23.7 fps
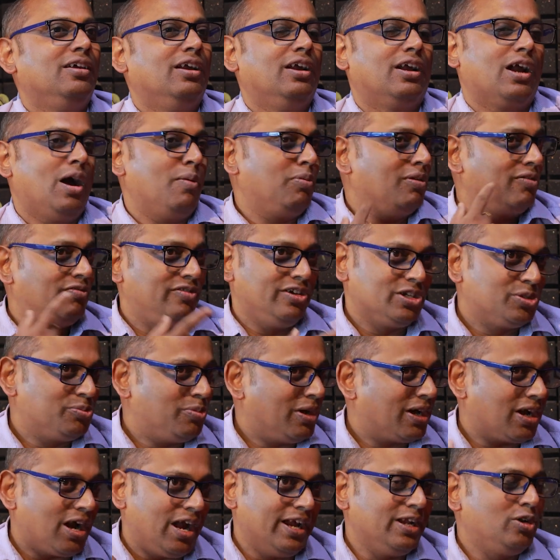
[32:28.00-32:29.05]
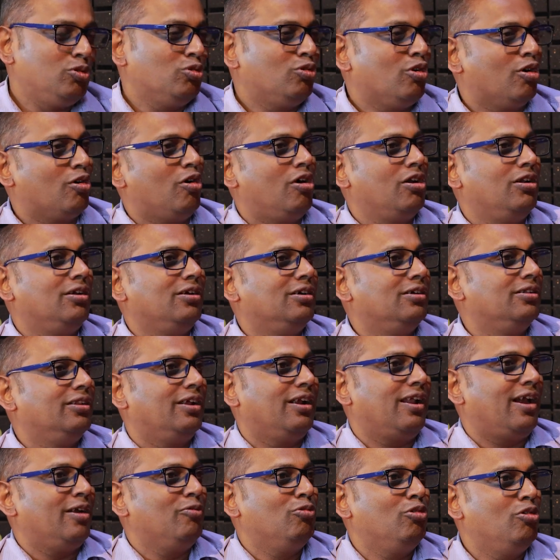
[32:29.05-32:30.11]
a couple of years back, I took a call
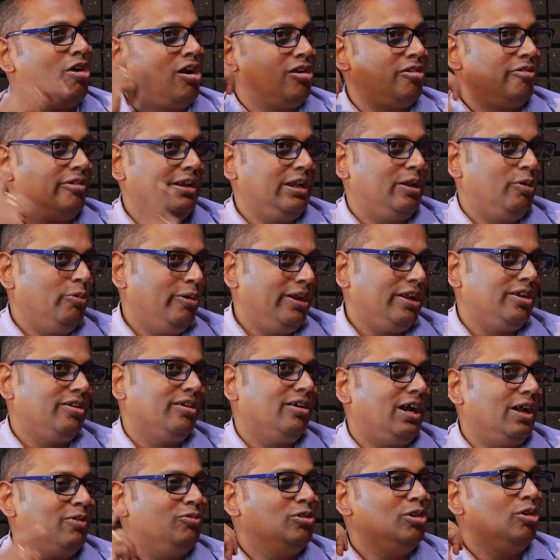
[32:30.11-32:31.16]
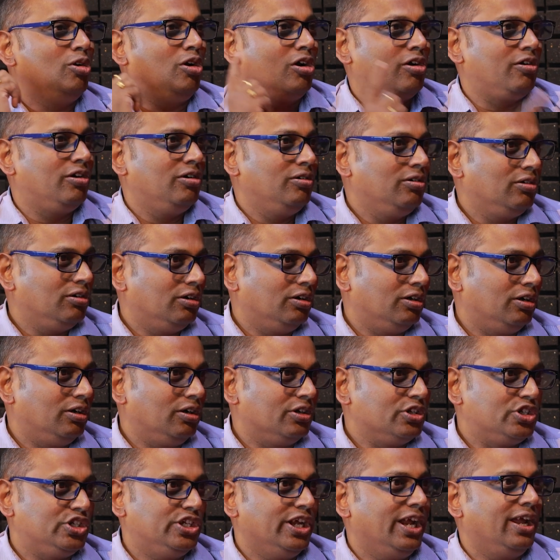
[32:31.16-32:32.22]
that I would not retweet, I will not
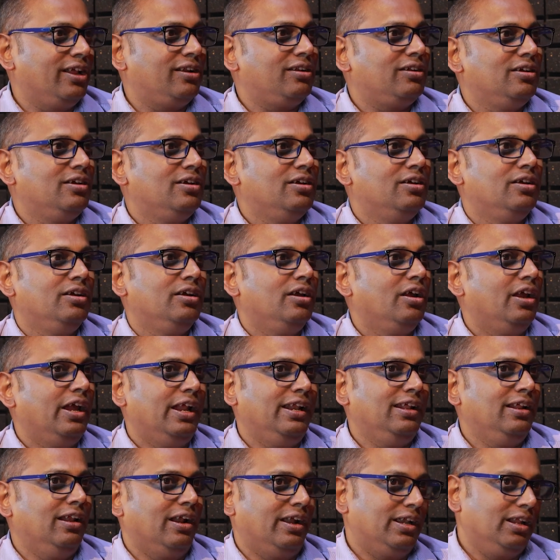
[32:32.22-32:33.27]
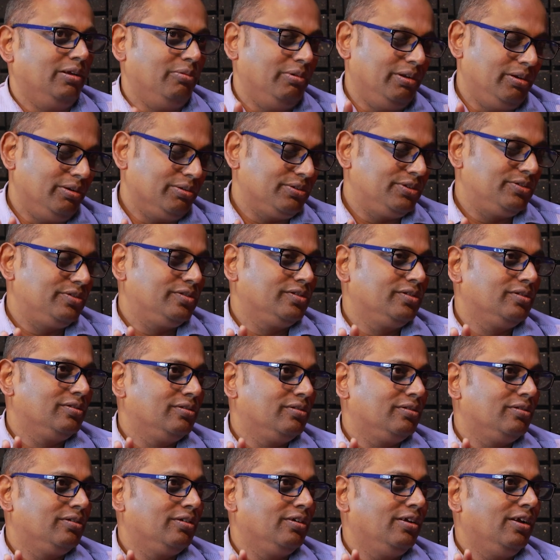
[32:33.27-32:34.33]
share any lightning videos.
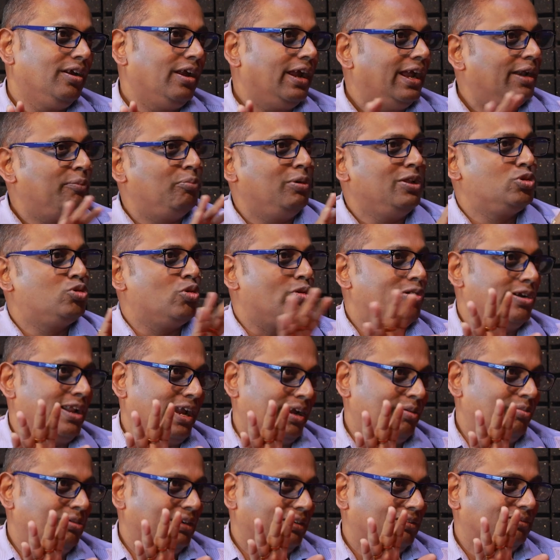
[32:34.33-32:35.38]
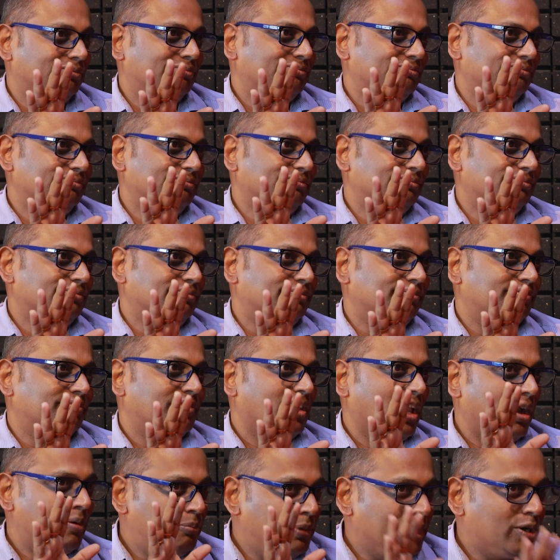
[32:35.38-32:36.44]
And please don't tag me.
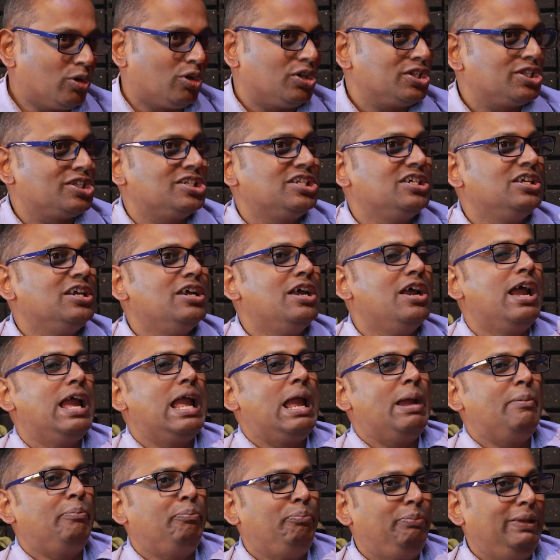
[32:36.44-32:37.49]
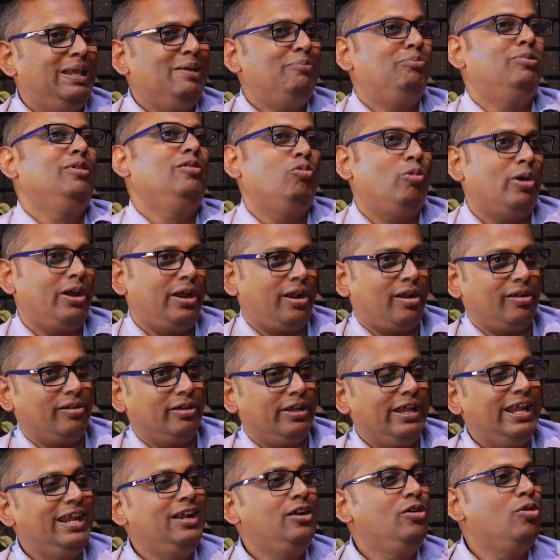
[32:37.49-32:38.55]
Because people were
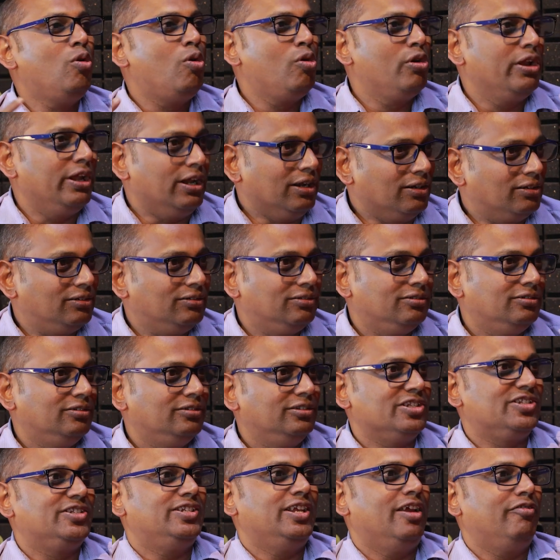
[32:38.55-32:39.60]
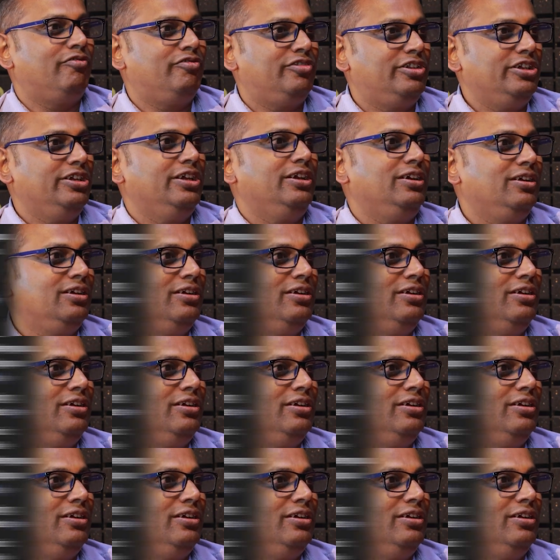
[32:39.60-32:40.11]
ignoring the safety